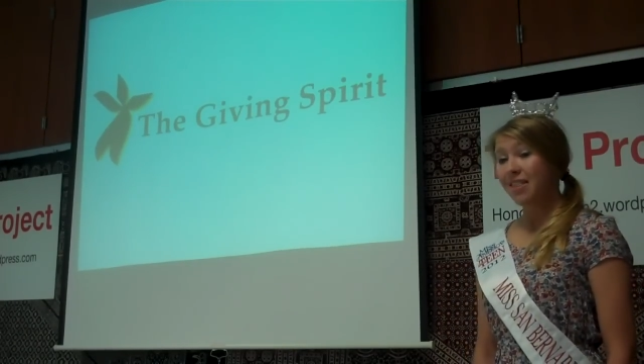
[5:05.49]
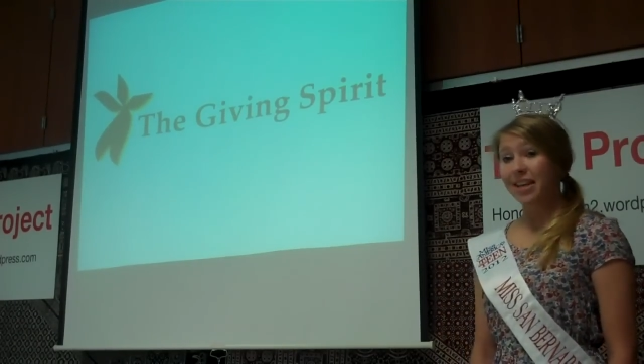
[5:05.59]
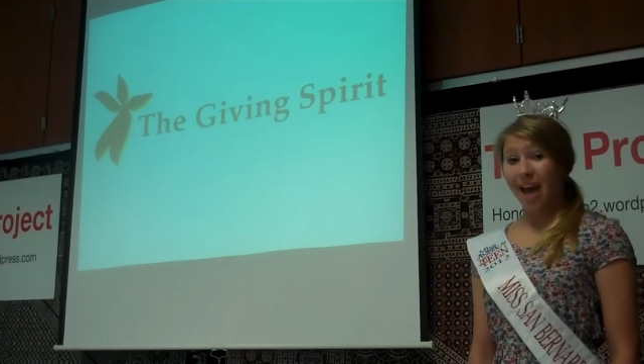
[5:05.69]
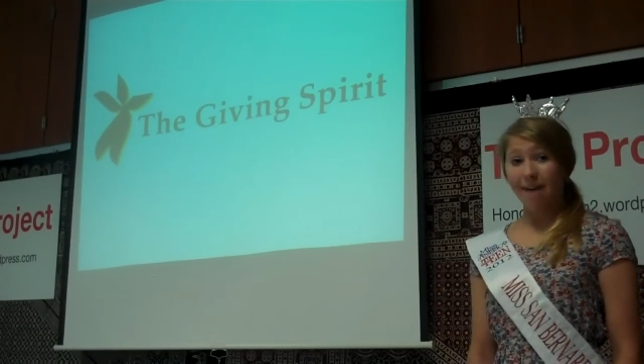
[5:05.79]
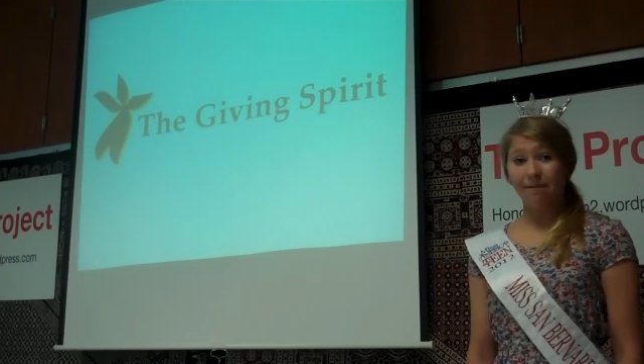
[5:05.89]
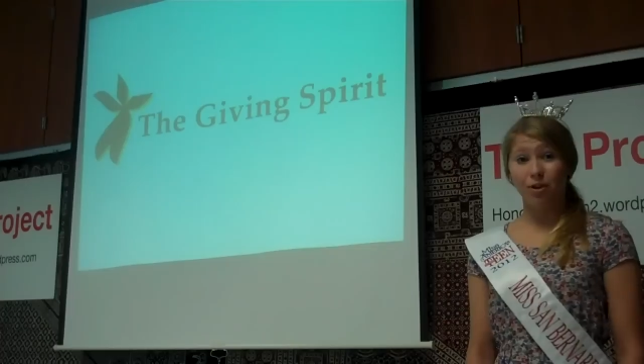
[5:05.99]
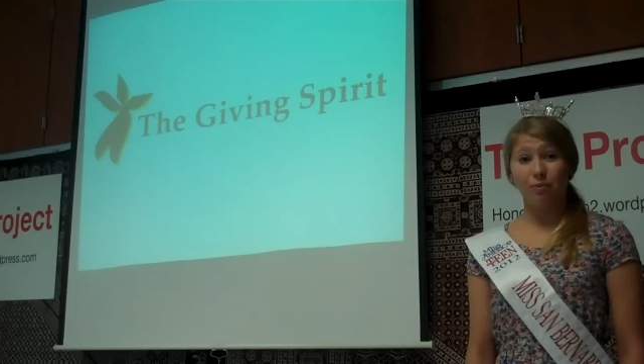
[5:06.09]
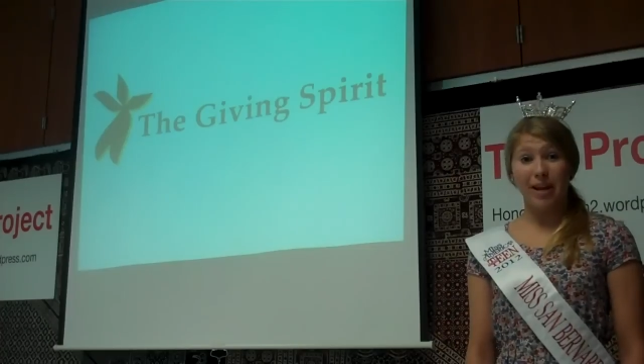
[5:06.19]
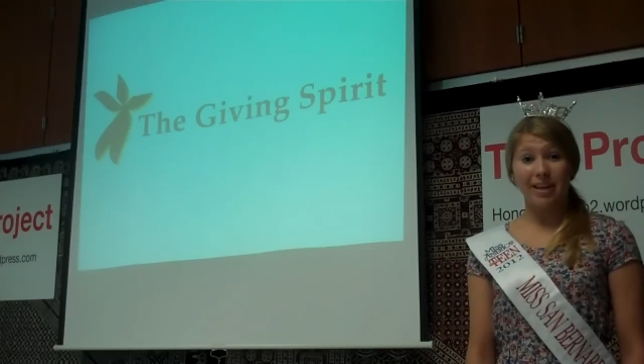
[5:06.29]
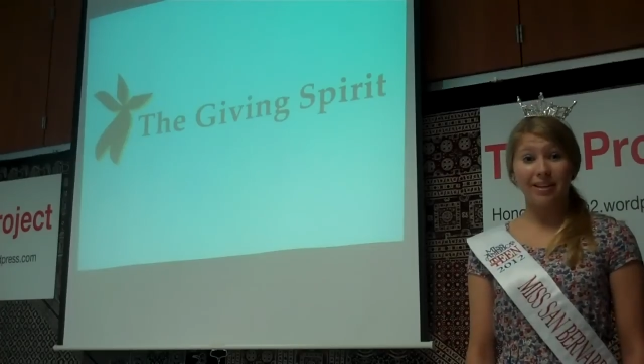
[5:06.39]
the Gap
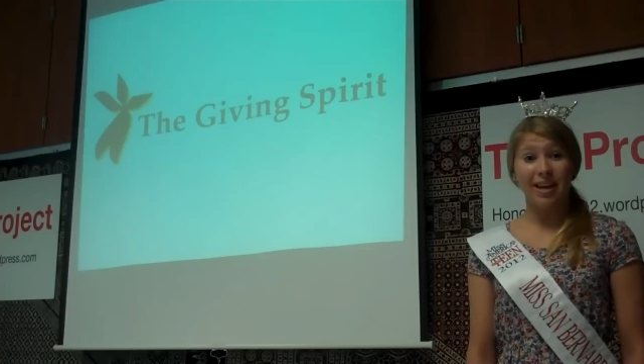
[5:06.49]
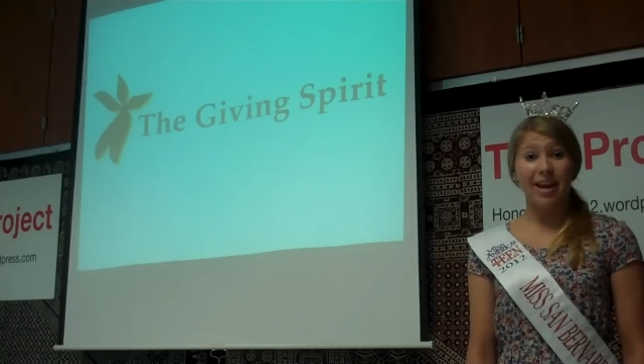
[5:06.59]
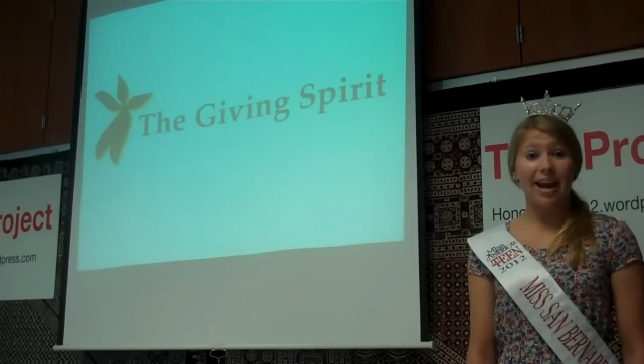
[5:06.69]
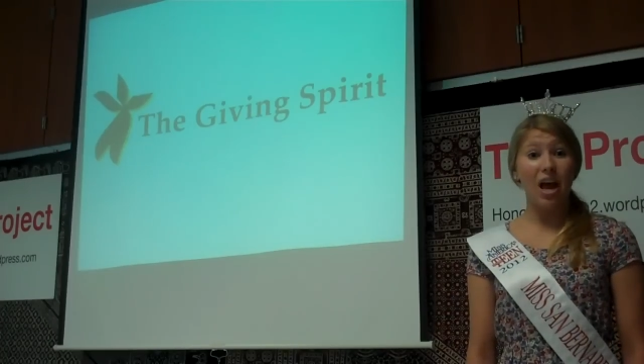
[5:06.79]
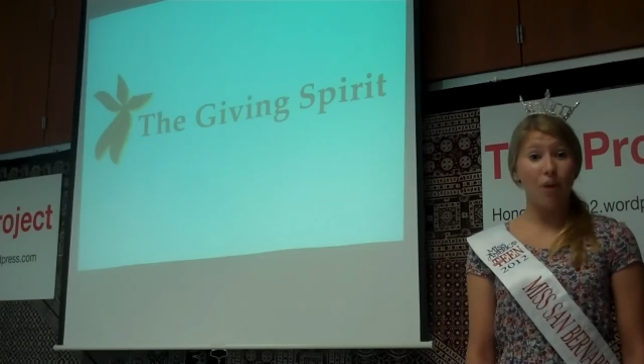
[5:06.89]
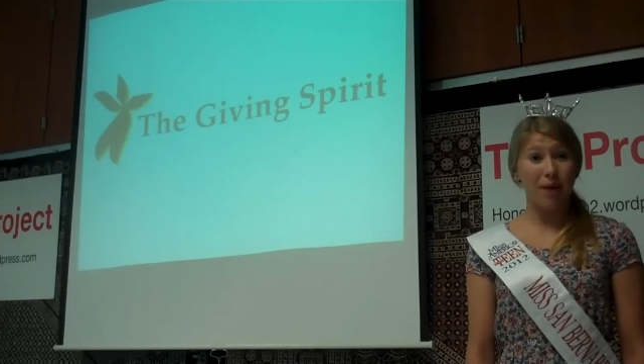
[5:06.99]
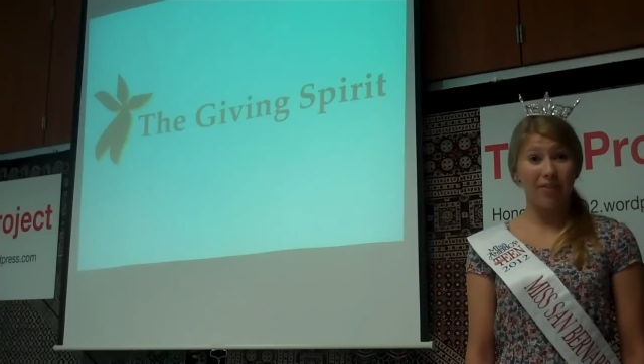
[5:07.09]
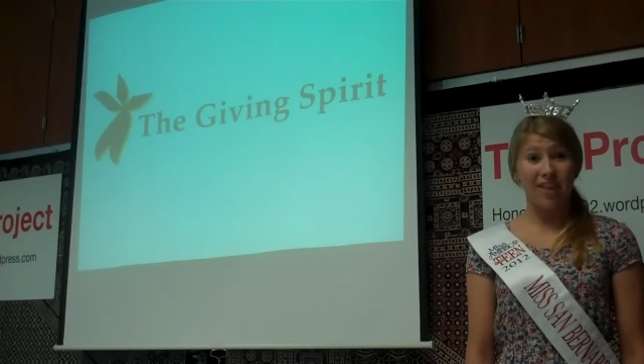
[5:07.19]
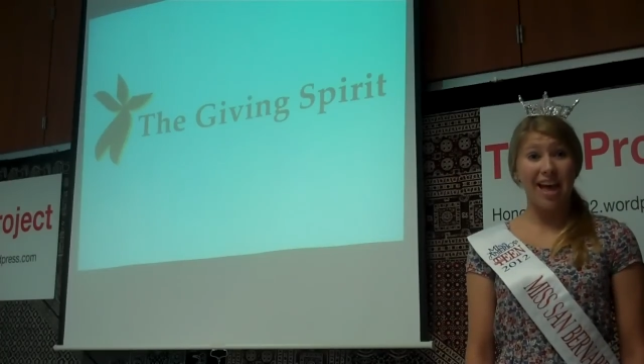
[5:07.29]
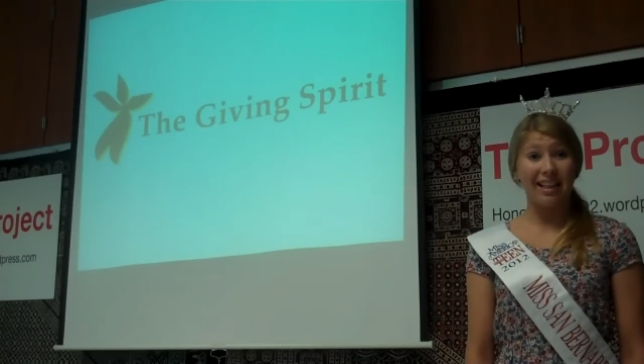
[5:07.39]
Food Bank, and I help
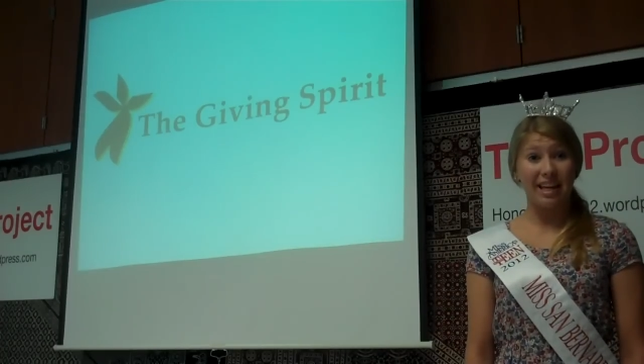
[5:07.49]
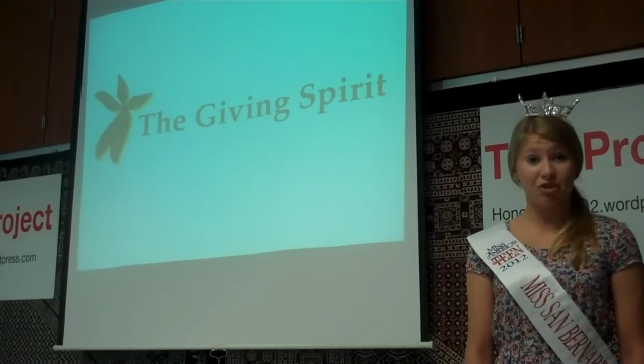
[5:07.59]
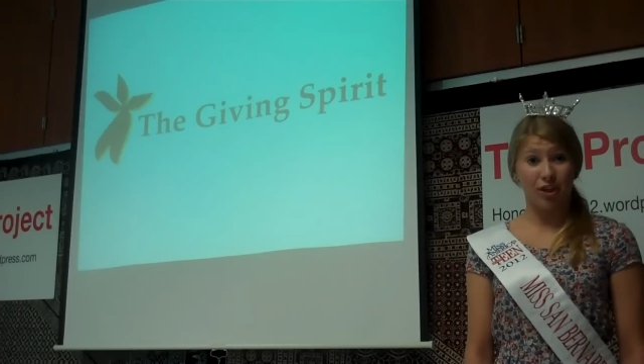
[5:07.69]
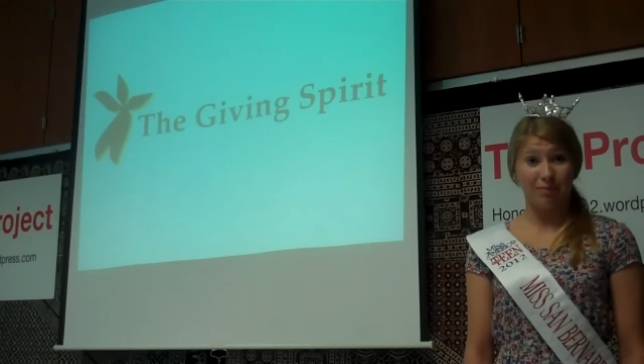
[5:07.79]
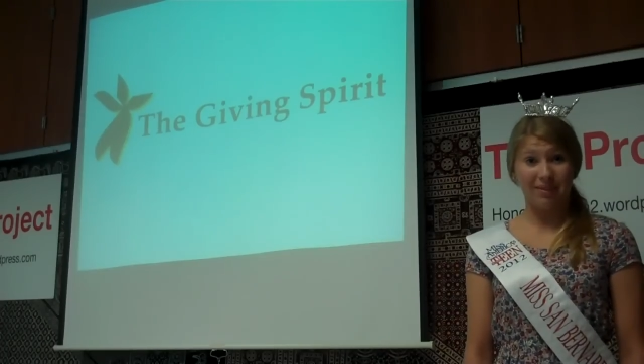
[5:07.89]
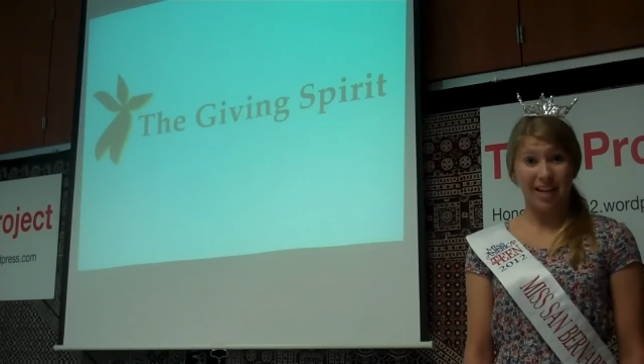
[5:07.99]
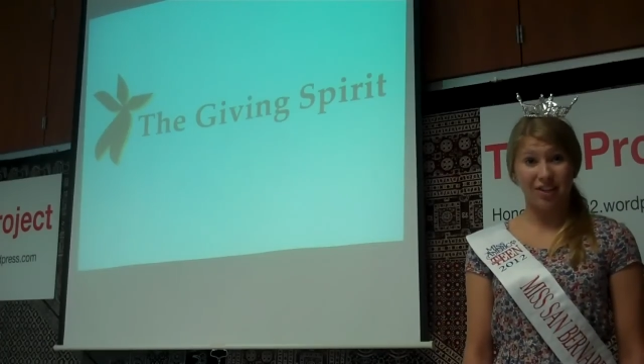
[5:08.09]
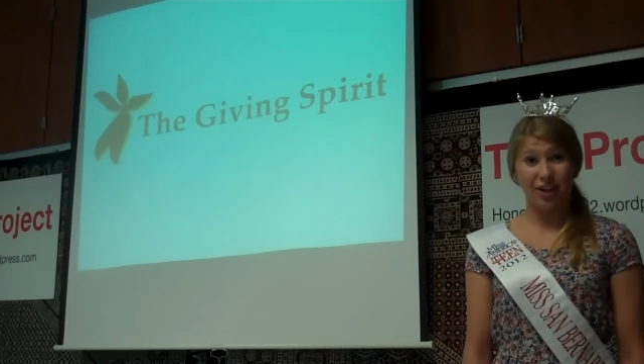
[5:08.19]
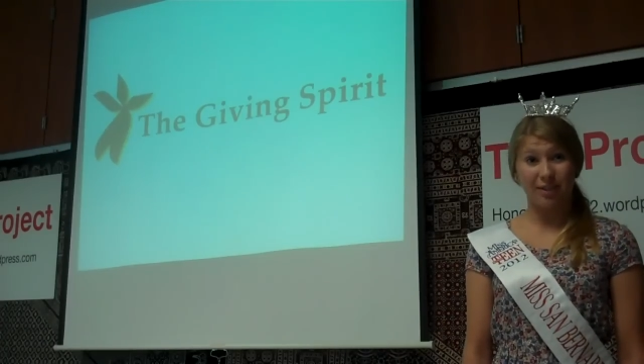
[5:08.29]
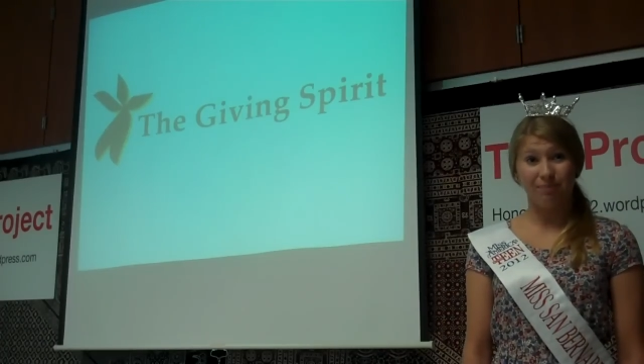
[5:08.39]
out the LA Dream
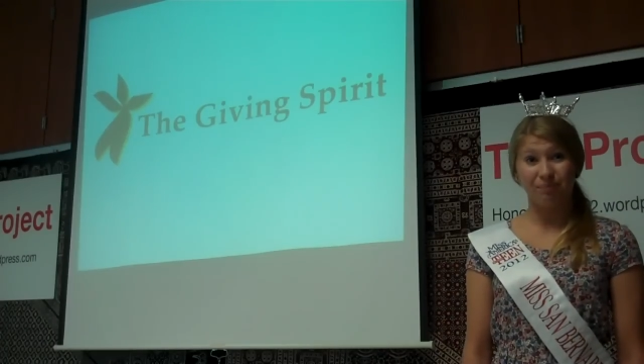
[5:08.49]
Center.